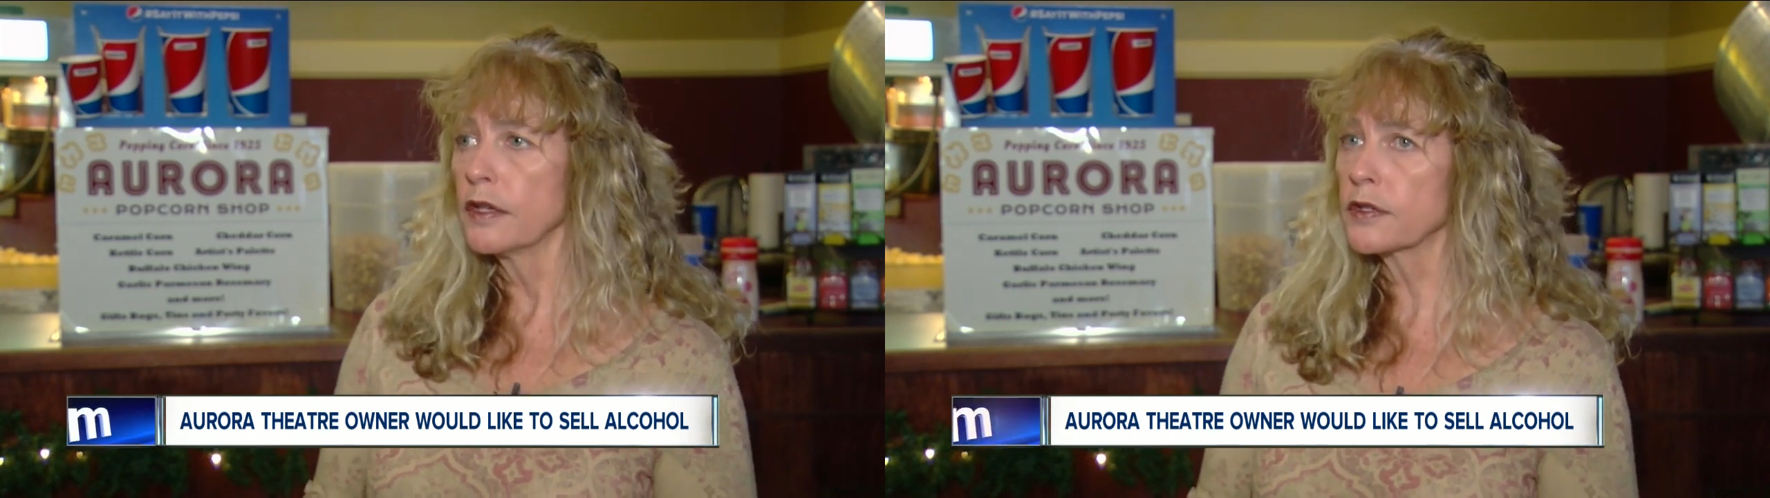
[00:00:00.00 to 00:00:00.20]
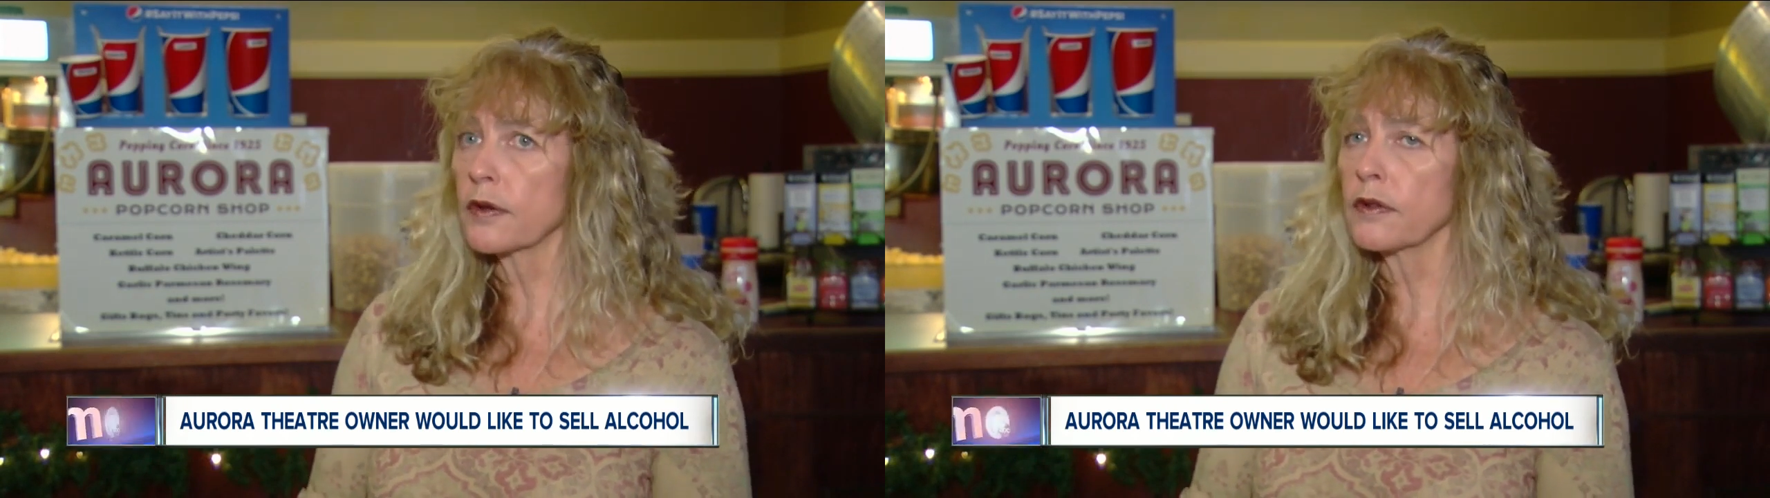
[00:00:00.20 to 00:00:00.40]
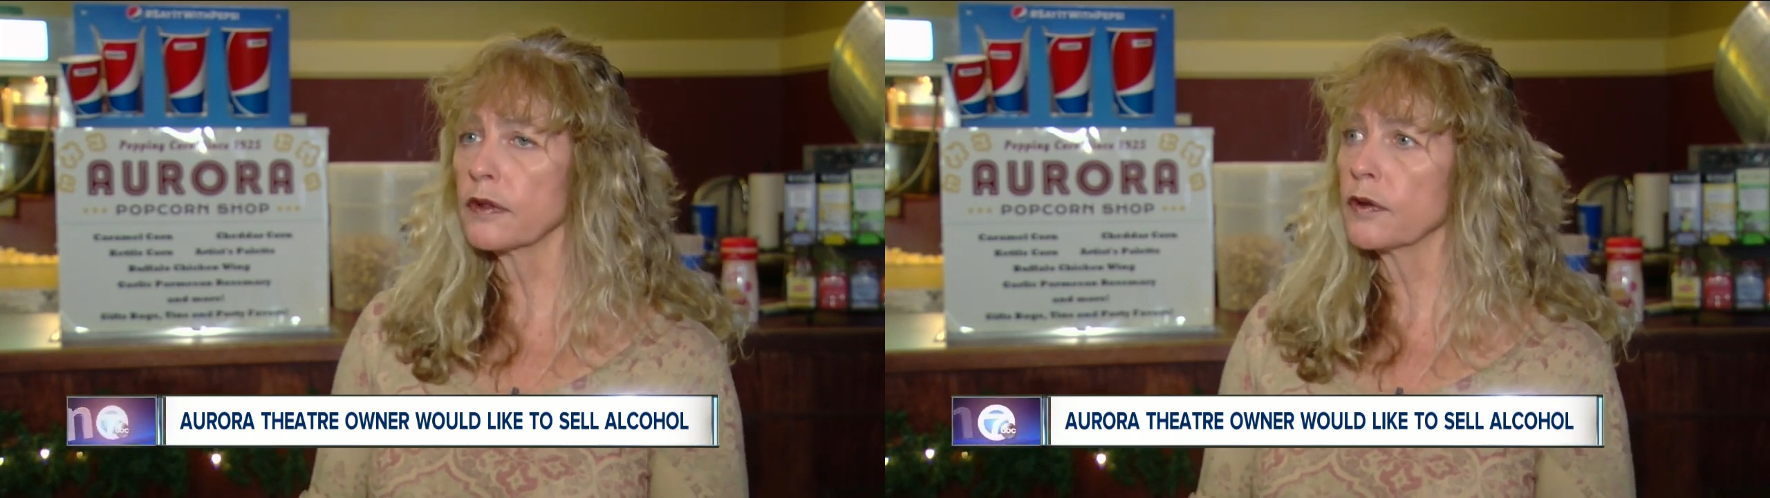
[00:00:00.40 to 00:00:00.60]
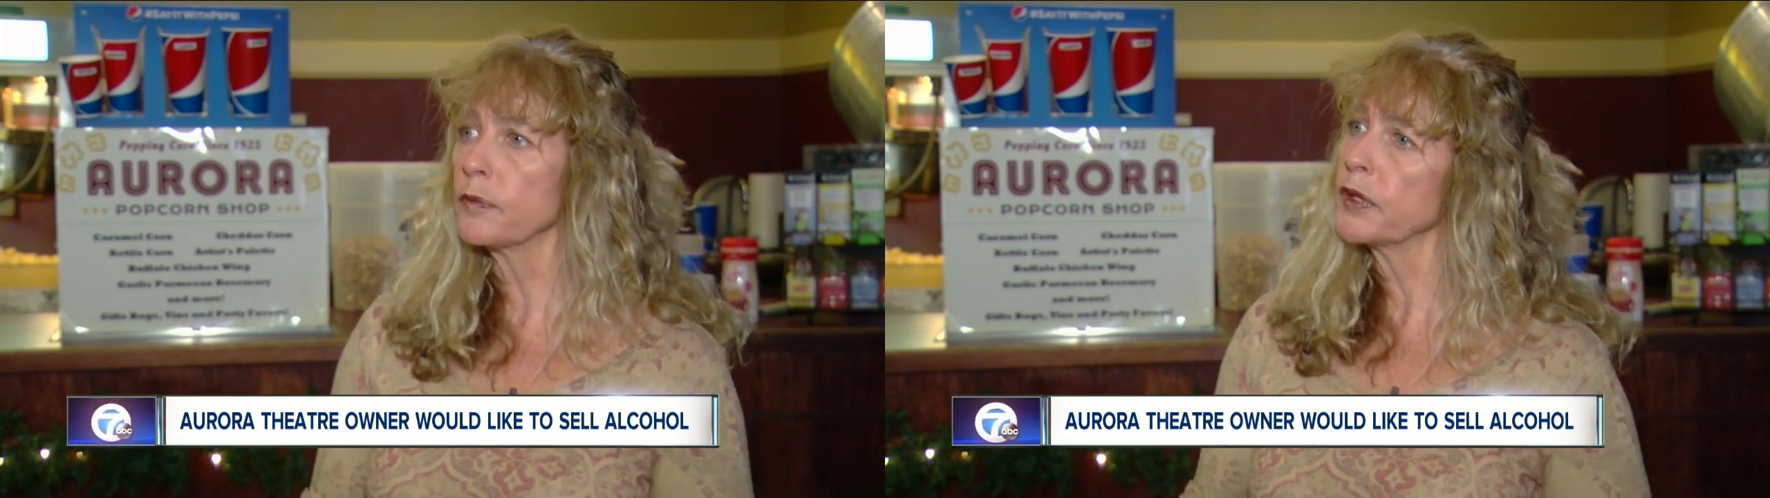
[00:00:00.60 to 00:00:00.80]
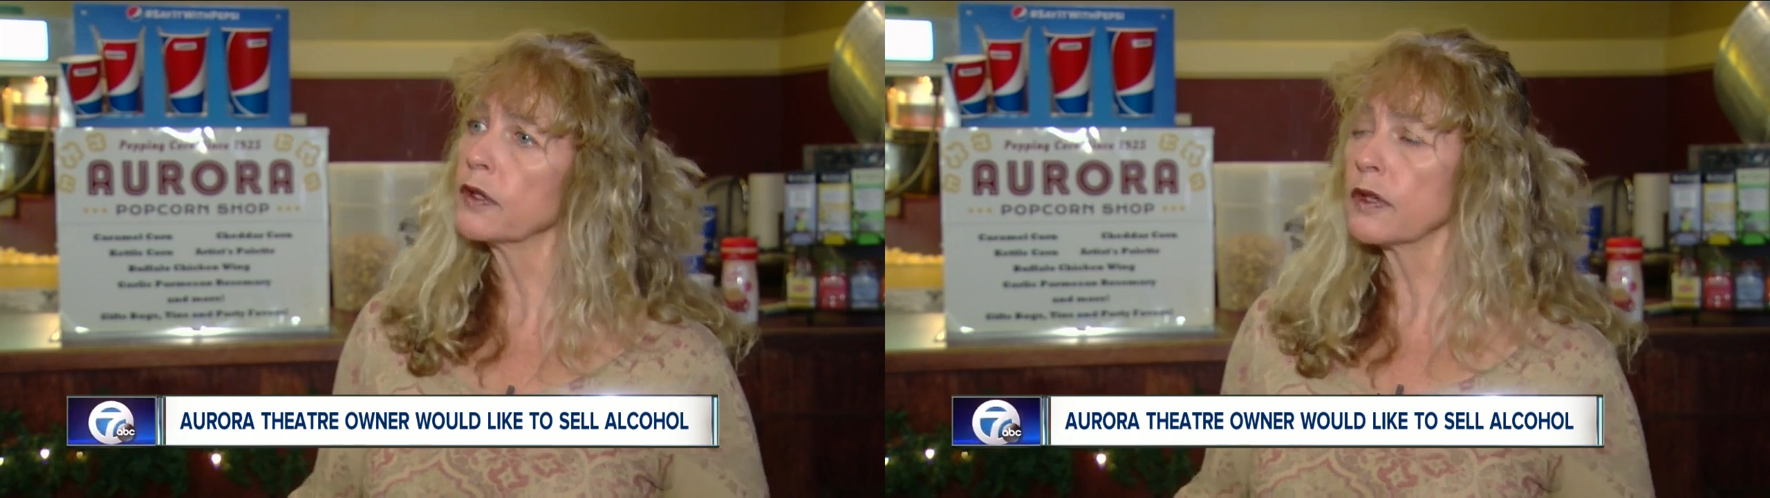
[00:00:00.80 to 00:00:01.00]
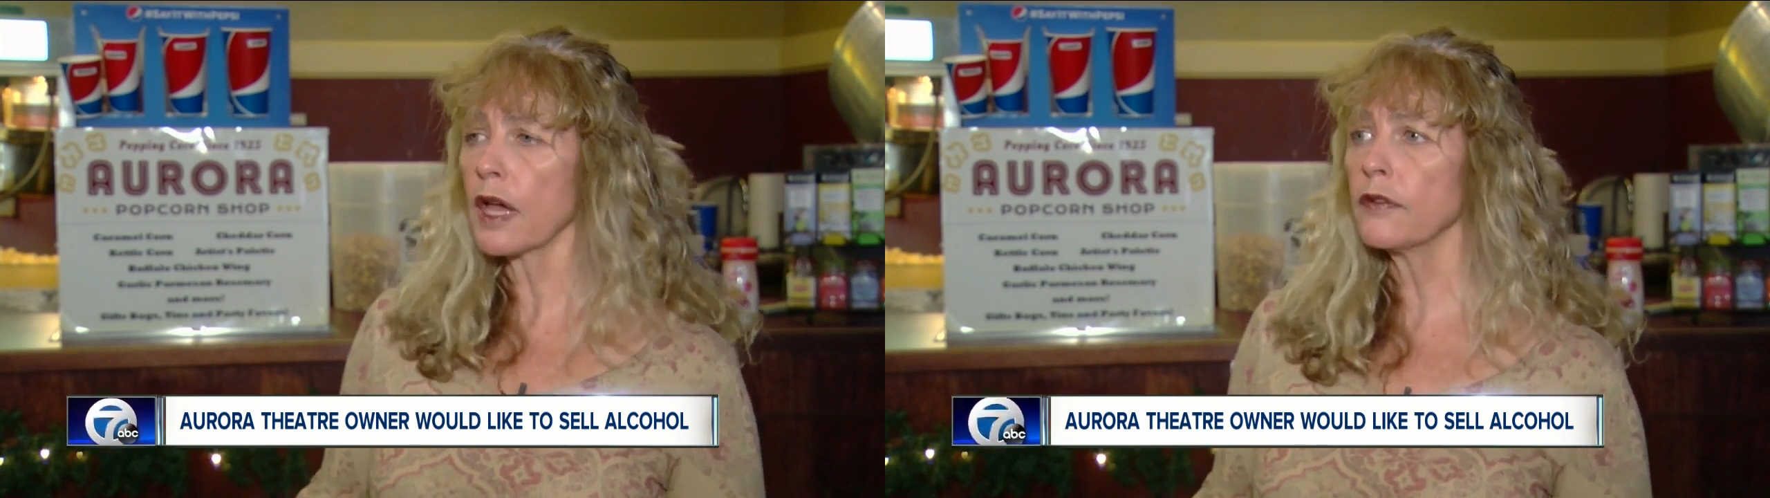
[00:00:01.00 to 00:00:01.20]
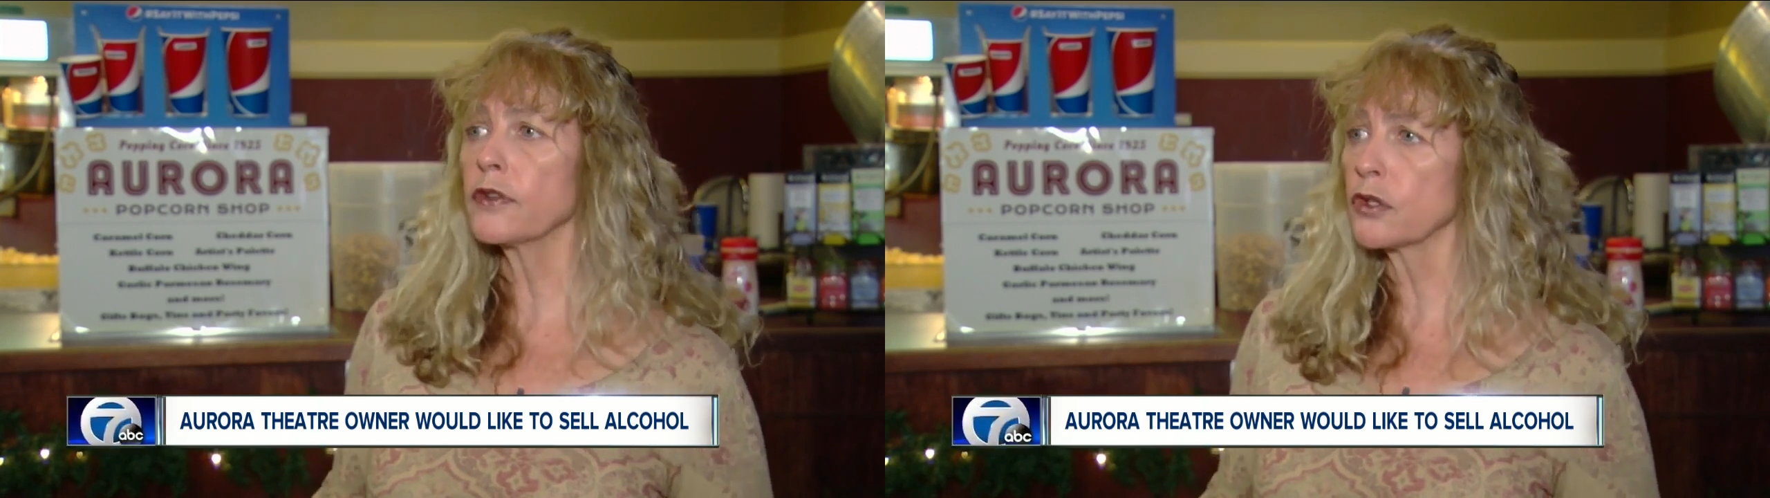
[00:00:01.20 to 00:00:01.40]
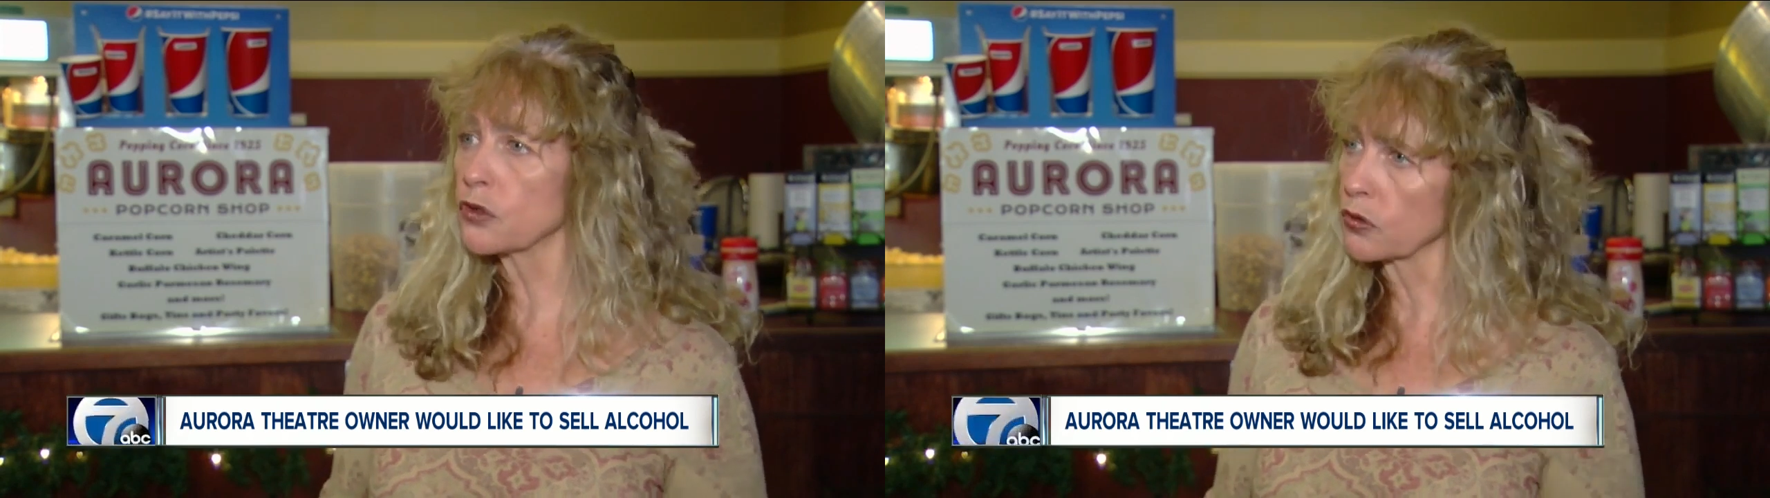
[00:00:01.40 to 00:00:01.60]
So there'd be a lot
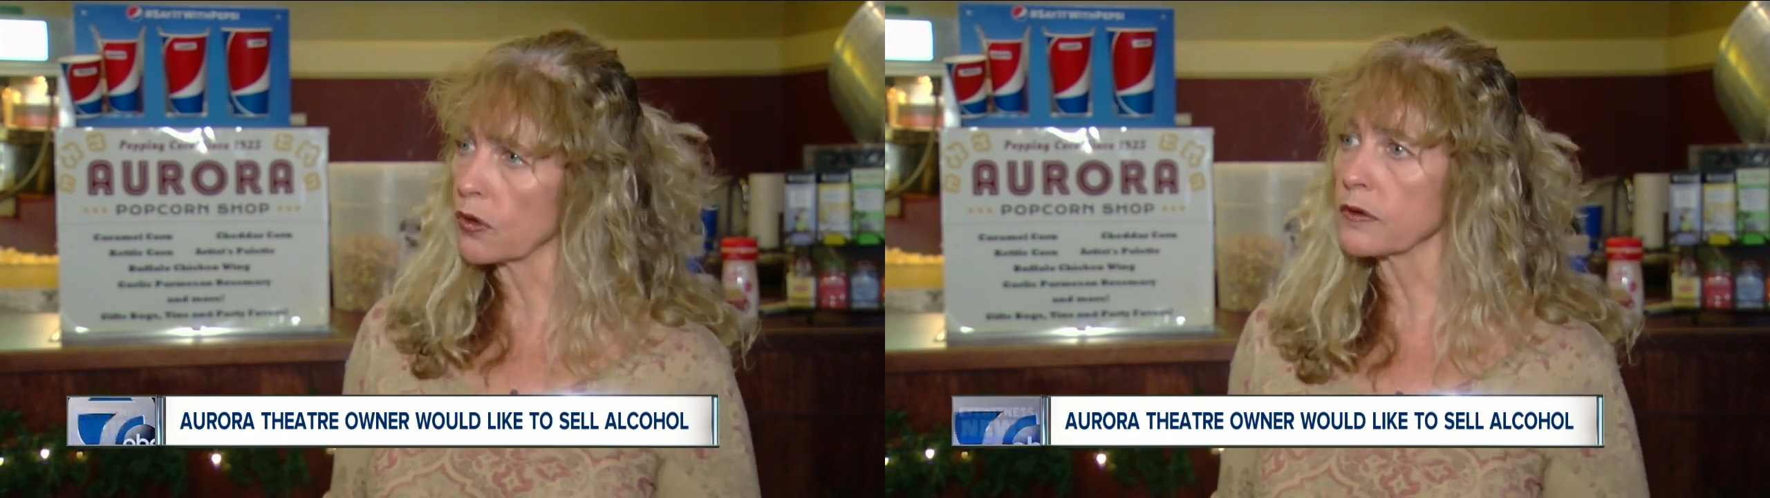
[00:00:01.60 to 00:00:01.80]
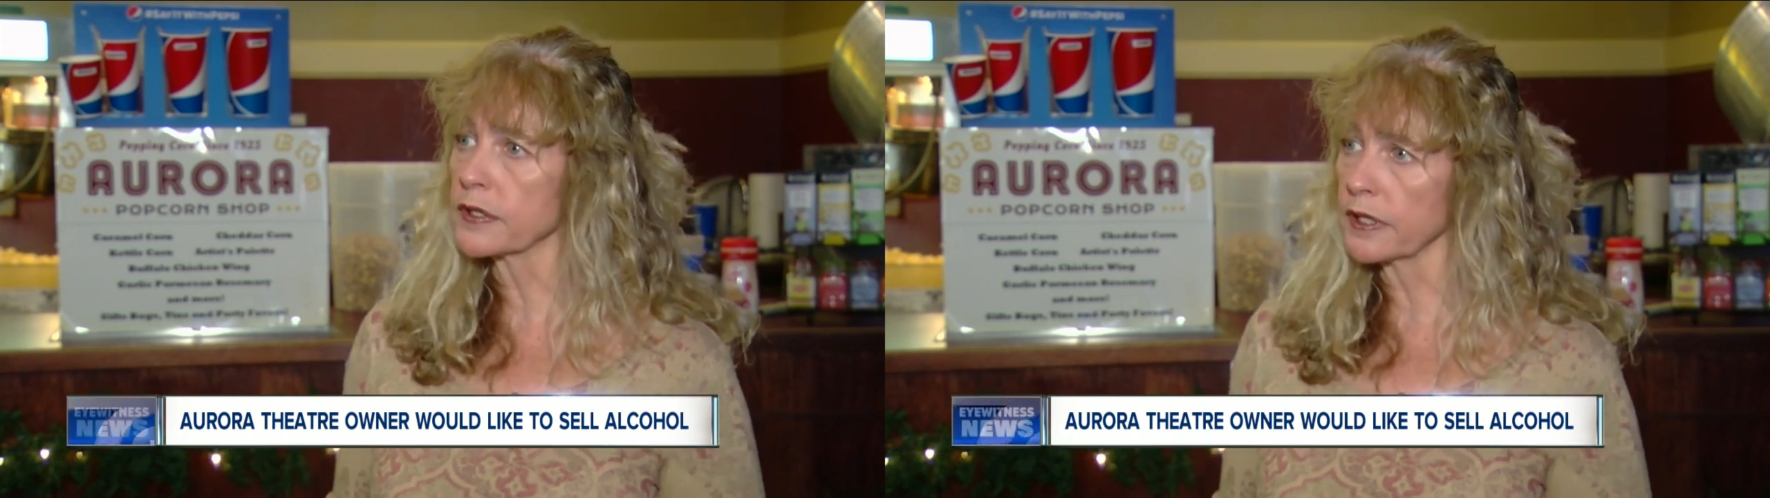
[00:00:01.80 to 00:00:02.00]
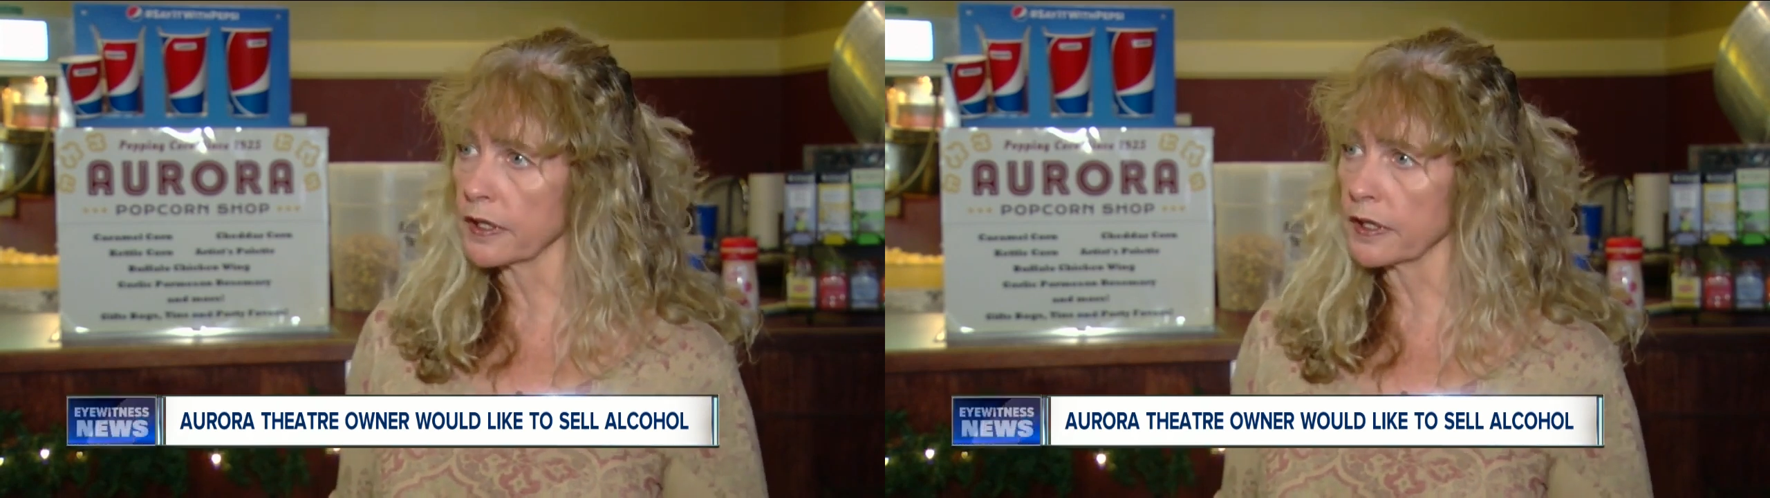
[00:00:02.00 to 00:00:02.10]
of controls